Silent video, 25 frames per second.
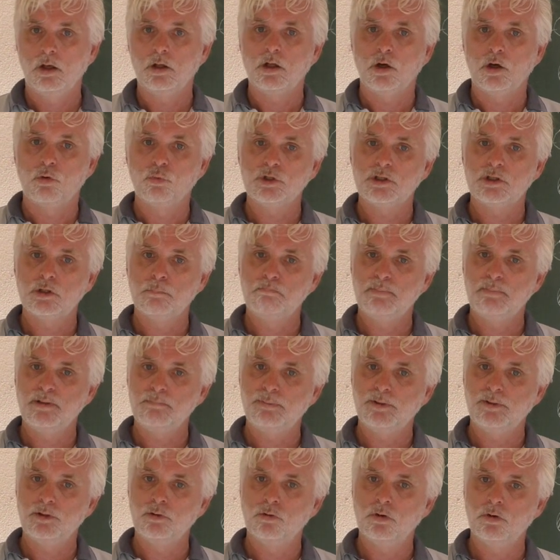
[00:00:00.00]
Now with the
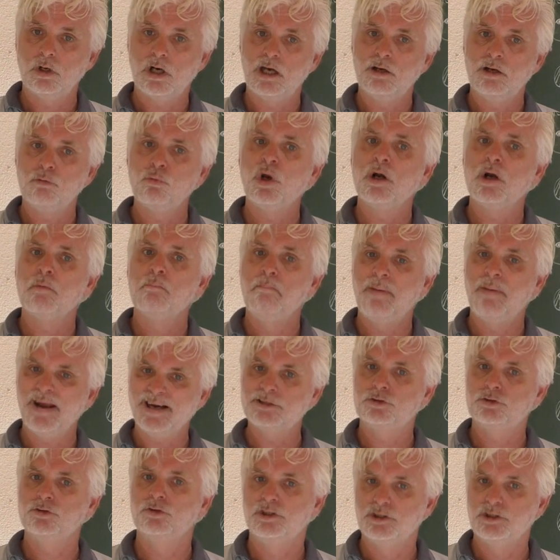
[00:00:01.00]
BPO I went
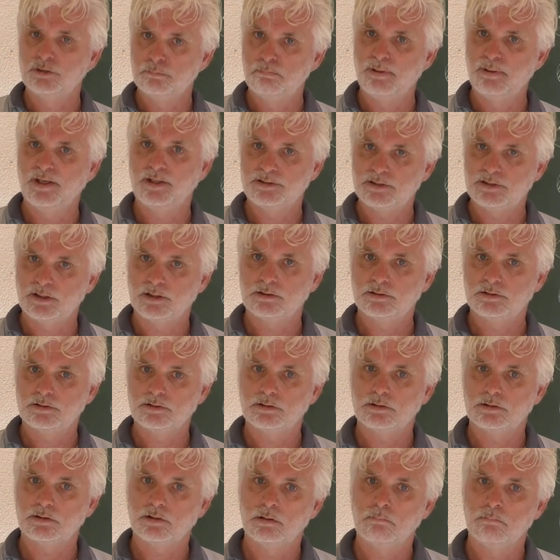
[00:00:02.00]
back to these
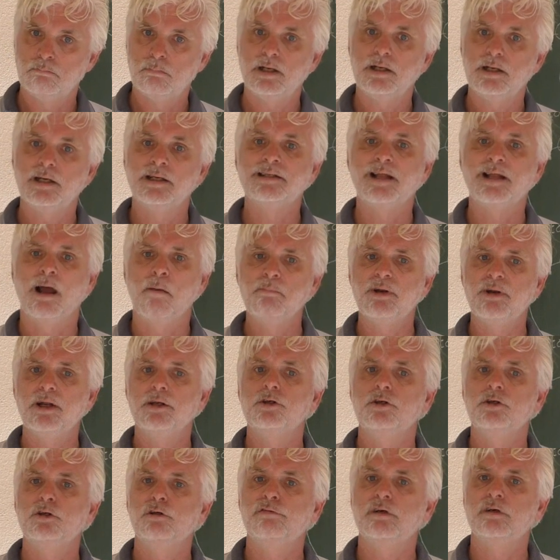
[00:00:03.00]
basics, and my attempt
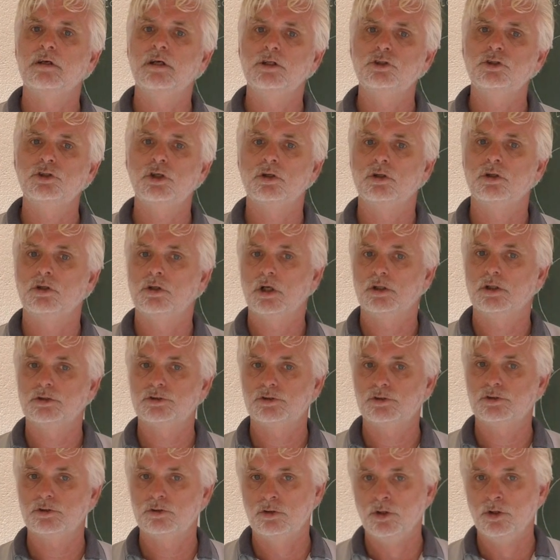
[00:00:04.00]
at unification
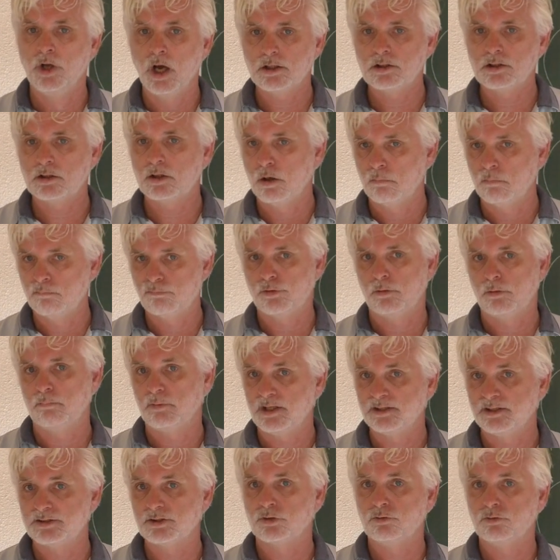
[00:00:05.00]
does not come
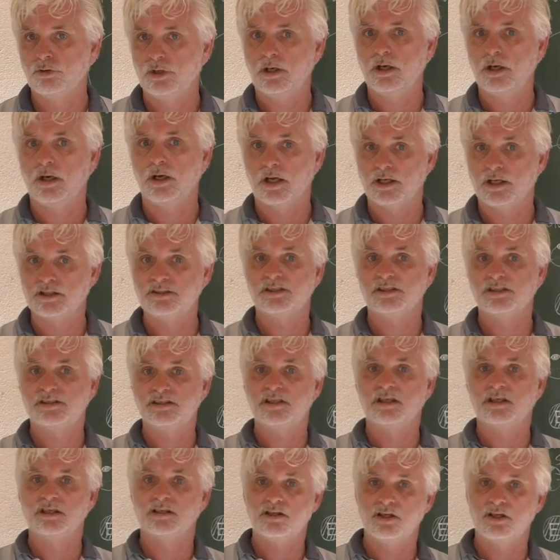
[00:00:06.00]
from integrating
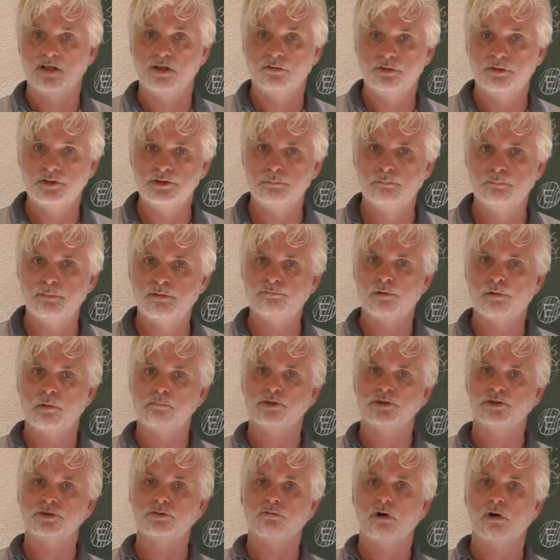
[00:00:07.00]
existing theories, but
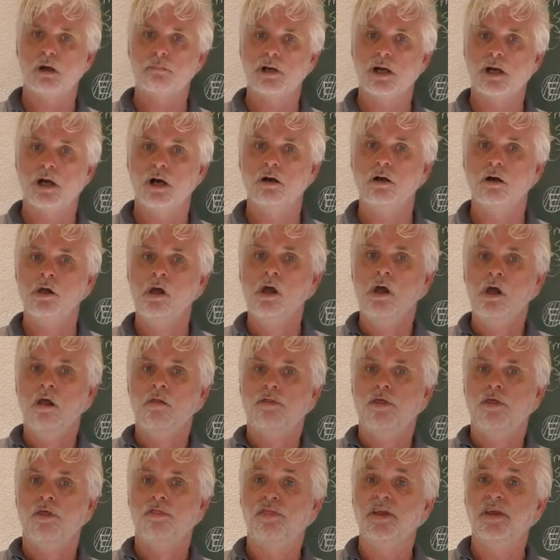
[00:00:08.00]
from describing how
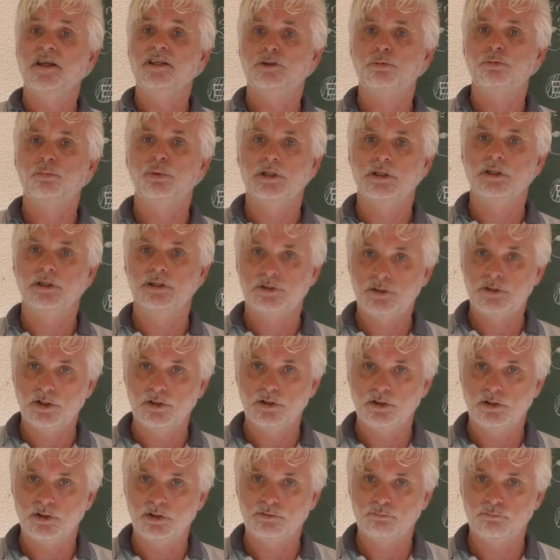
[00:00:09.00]
the things
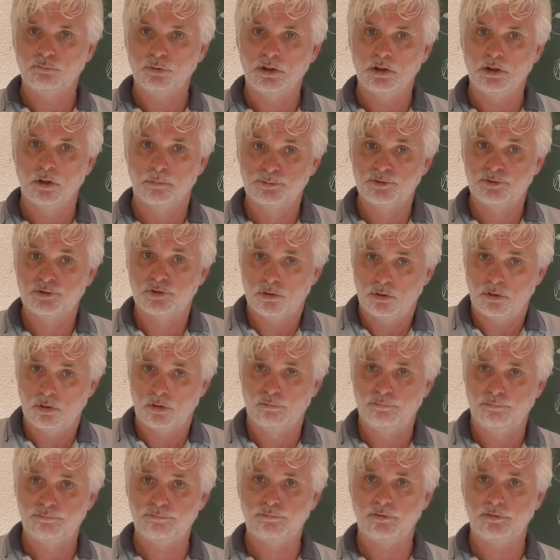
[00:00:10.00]
we
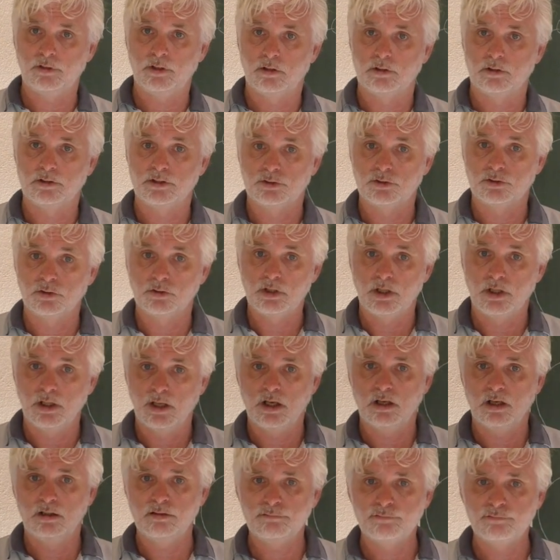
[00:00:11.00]
observe in our day-to-day
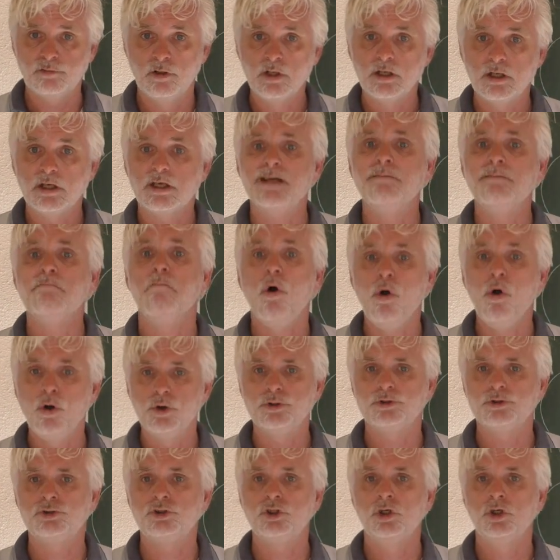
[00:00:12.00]
life
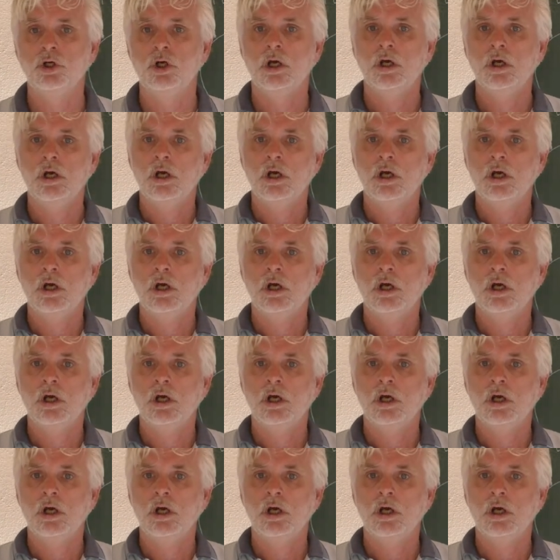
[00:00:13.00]
emerge